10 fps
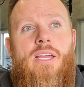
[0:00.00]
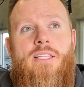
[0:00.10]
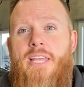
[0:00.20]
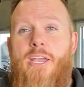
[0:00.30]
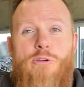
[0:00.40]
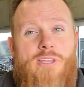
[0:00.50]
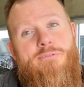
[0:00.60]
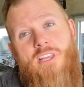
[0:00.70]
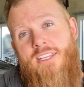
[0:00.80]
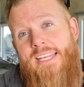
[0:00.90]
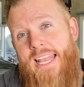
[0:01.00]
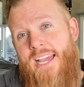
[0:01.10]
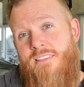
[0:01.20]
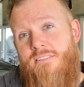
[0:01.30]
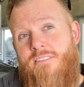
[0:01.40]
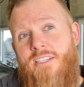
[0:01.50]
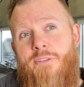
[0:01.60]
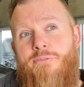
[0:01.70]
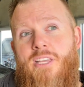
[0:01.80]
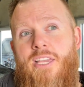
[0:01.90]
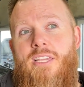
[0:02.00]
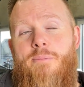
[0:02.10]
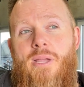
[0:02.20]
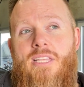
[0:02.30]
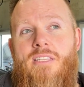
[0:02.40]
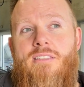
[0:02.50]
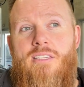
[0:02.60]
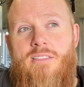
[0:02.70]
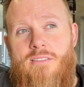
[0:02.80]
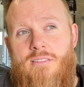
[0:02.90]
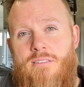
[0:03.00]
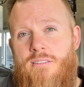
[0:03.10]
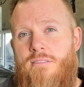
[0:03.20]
They could have done it lighter if they made it in,